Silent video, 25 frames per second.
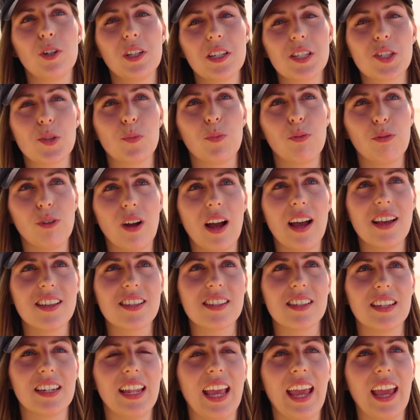really surprised
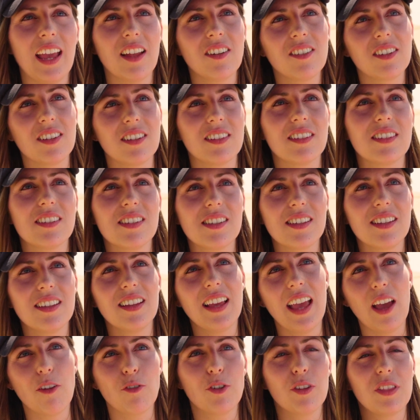it handled
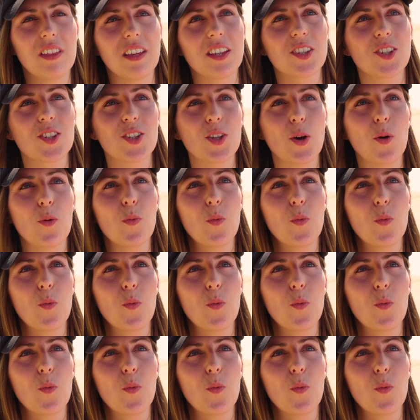everything so